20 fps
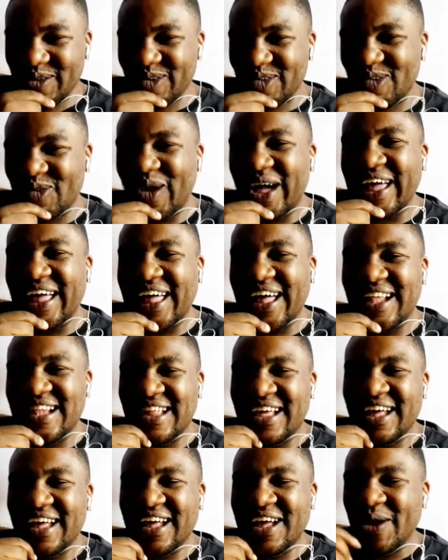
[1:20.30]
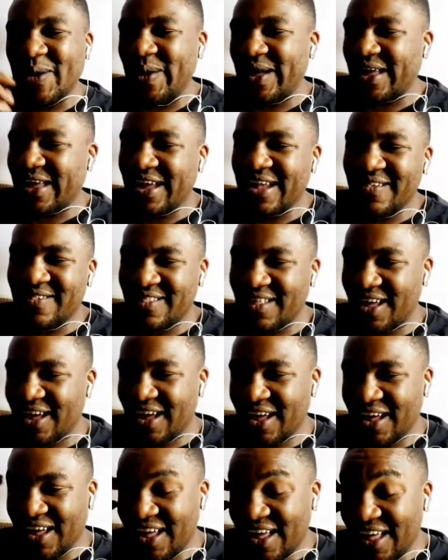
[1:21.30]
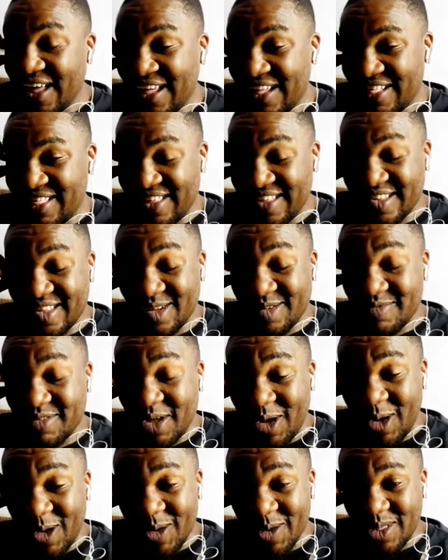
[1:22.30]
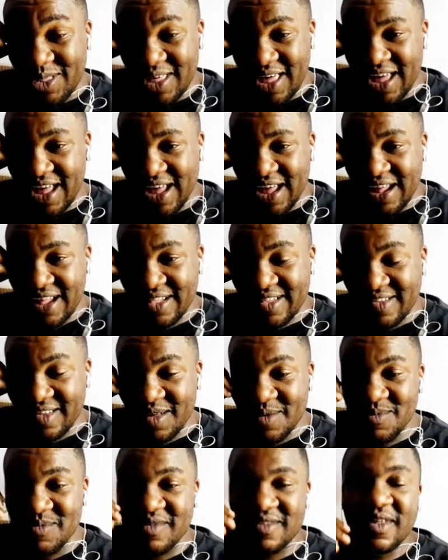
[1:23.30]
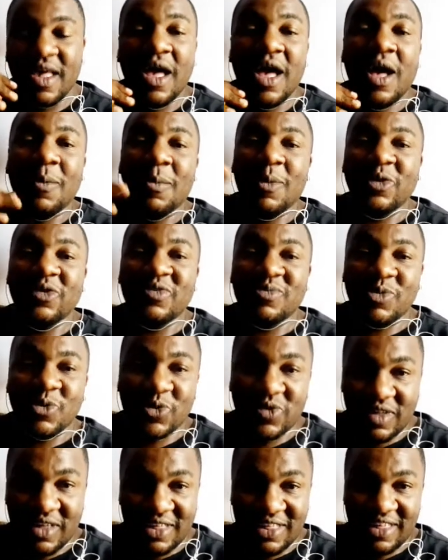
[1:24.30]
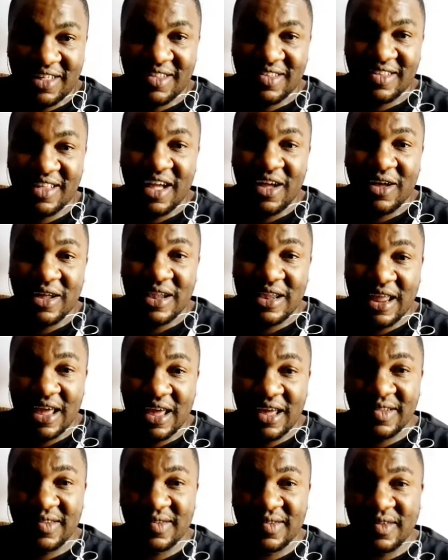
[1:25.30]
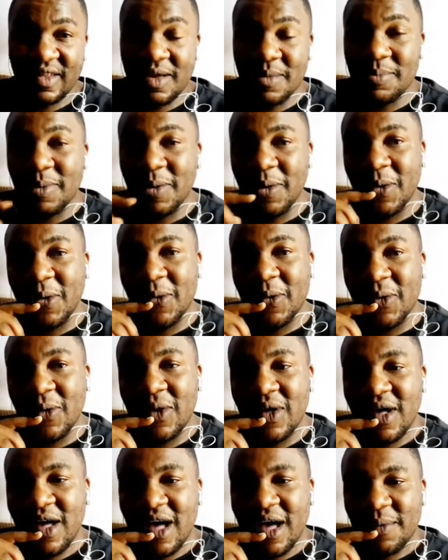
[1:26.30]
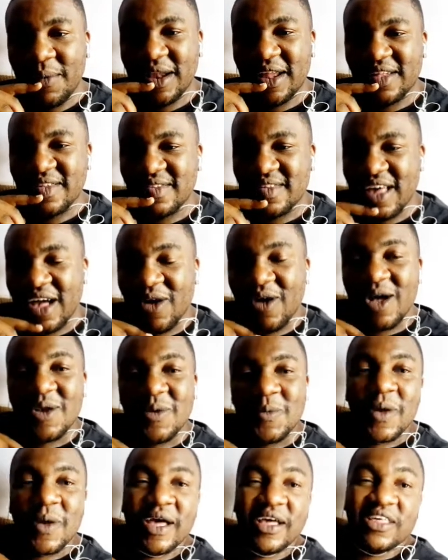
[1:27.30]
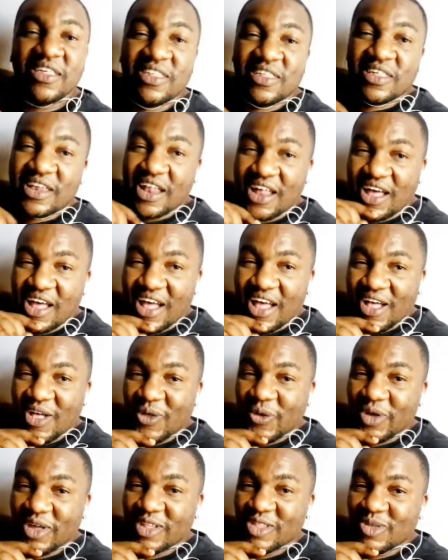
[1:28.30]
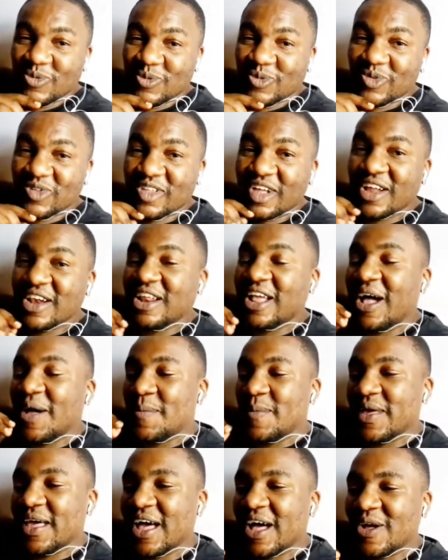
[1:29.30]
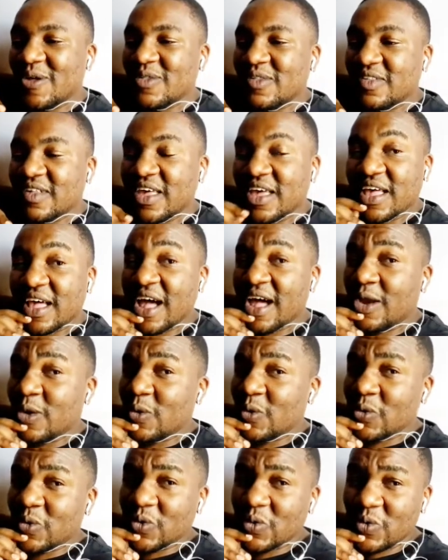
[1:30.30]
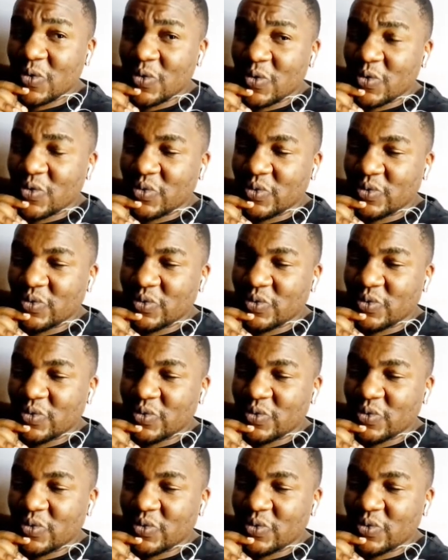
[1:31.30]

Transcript: Willz, Twaikata. We get the gist of the whole thing. It seems most musicians nowadays, Epo, Arena Siawan, Raishida, are going to start coming out saying, hello,